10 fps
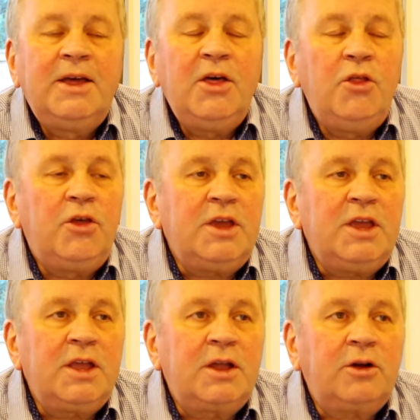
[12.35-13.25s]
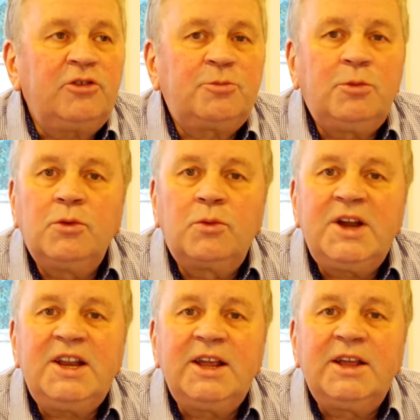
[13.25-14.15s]
The Gospel
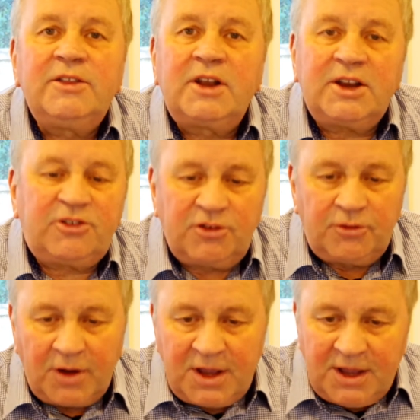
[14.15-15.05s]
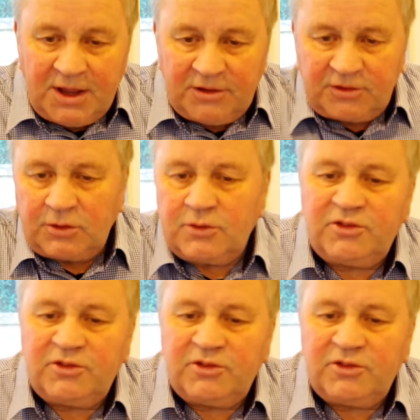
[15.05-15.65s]
reading in the lectionary is Luke